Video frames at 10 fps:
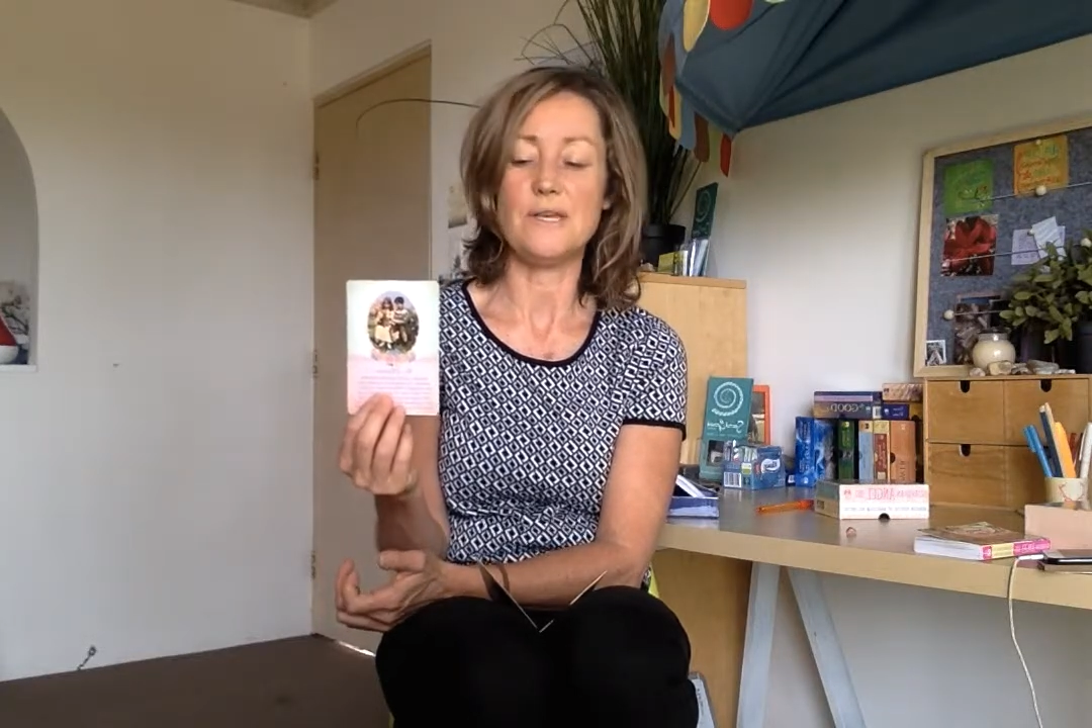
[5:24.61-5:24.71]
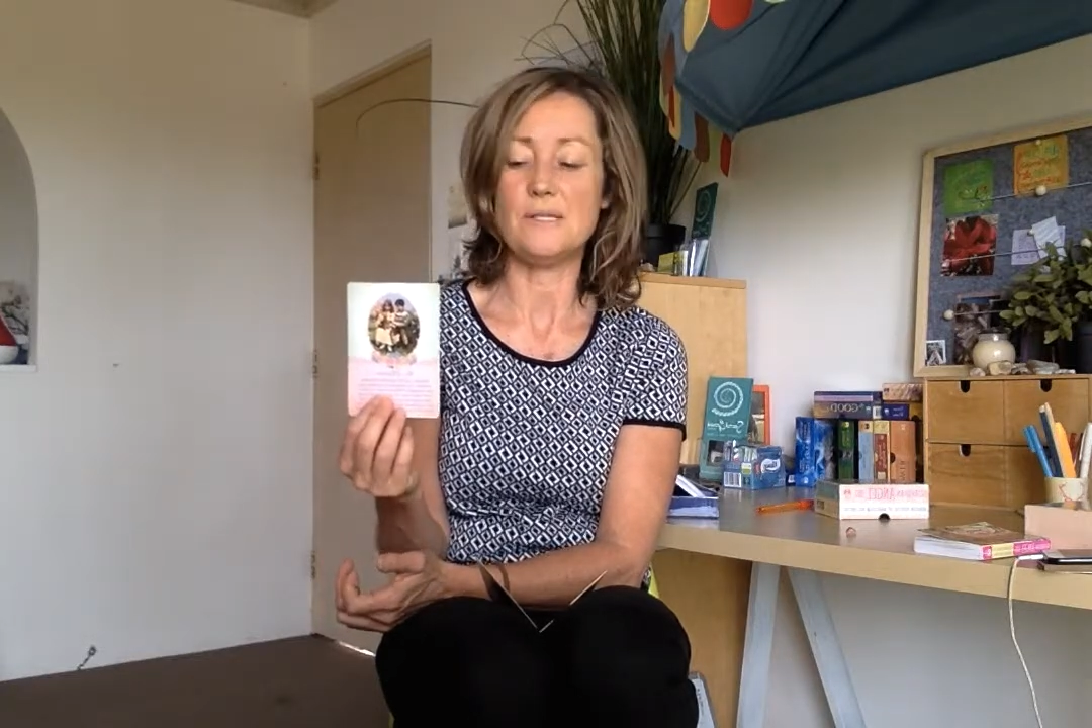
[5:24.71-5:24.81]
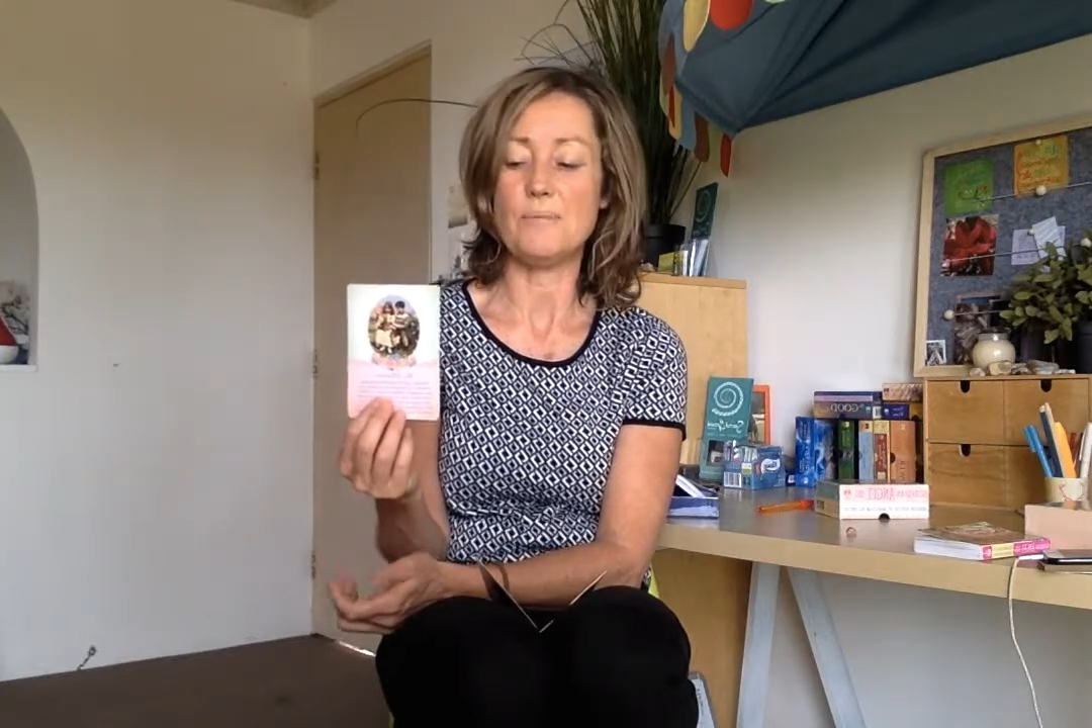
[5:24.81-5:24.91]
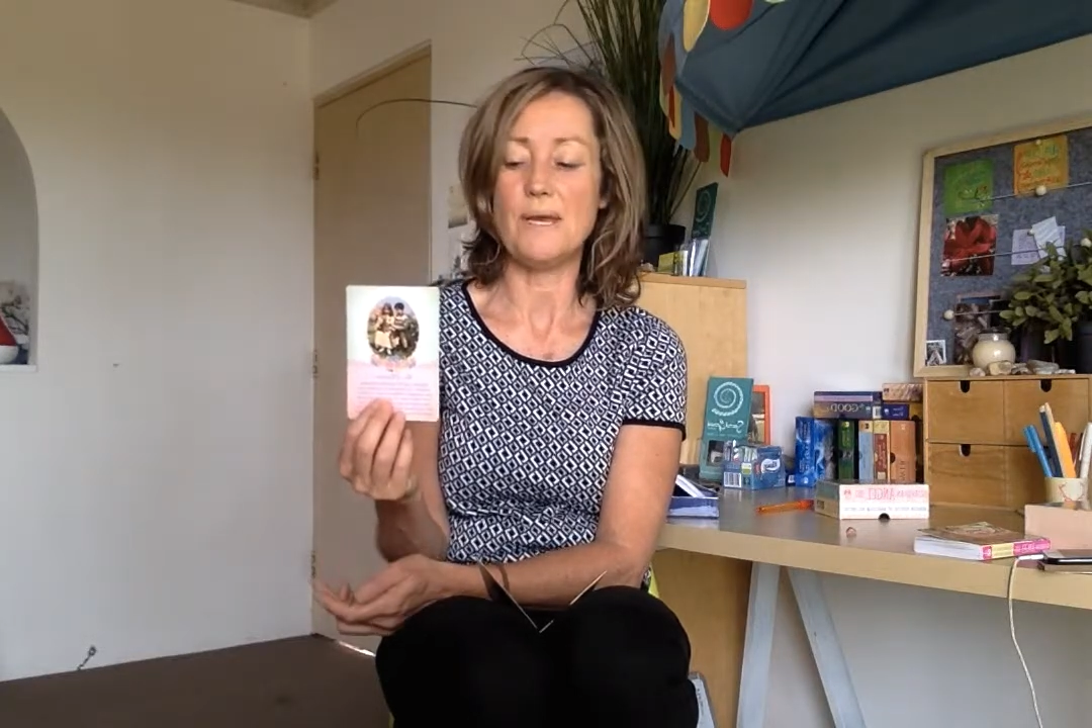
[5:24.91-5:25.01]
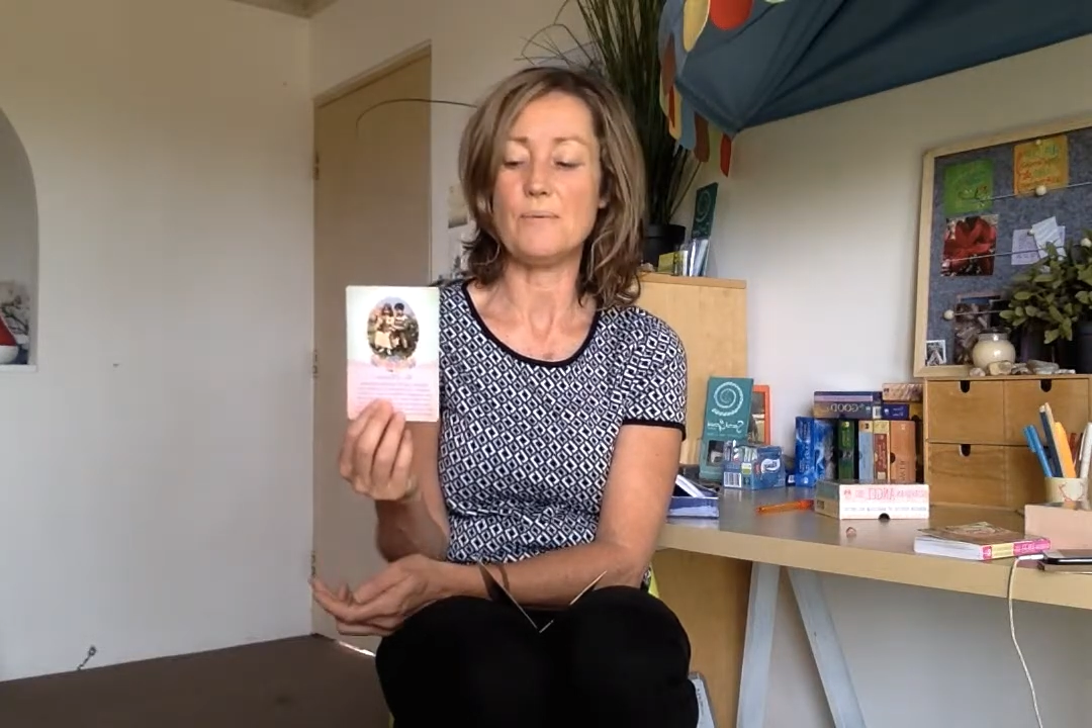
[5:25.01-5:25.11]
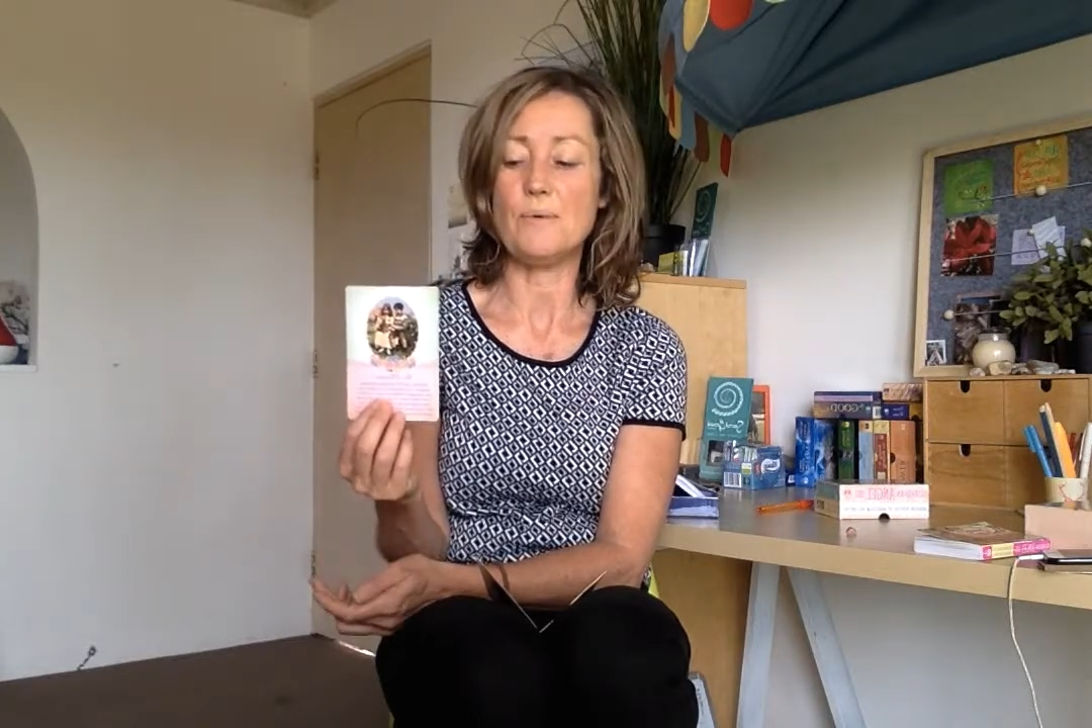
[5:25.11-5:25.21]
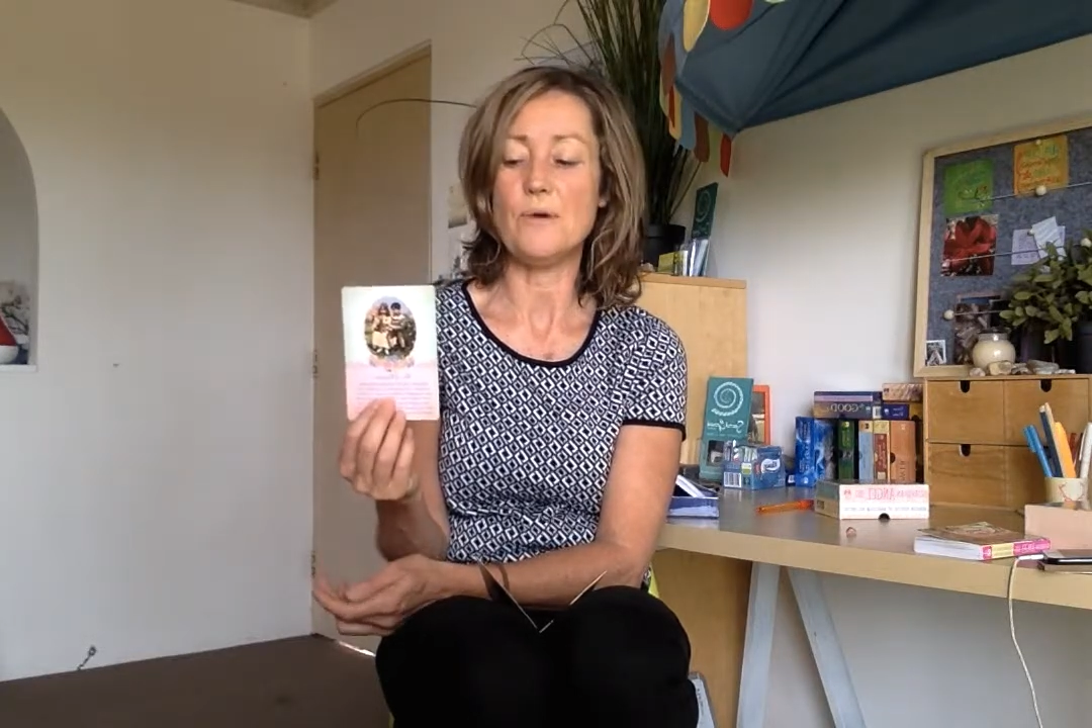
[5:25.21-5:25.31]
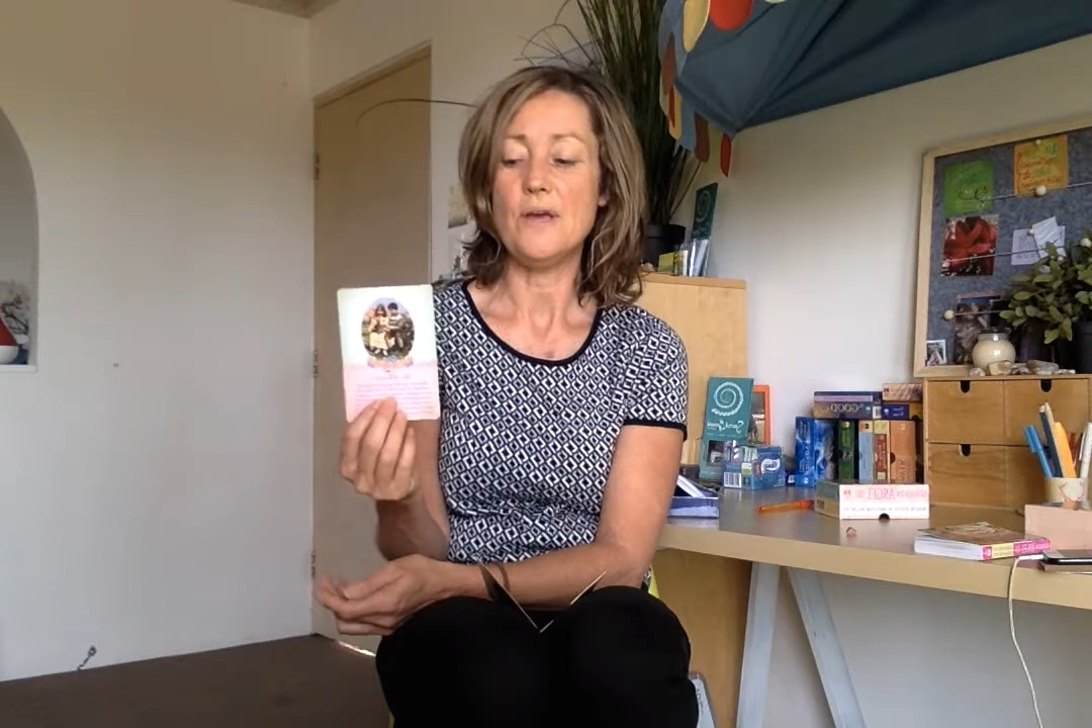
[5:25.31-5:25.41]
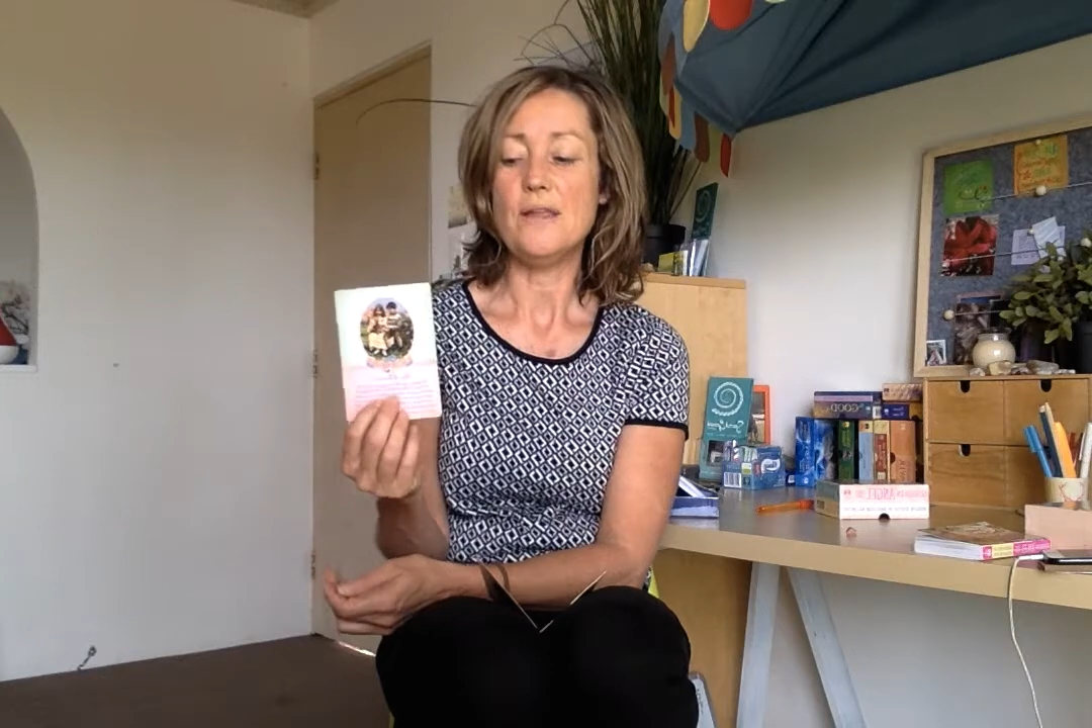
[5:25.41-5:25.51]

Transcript: these people.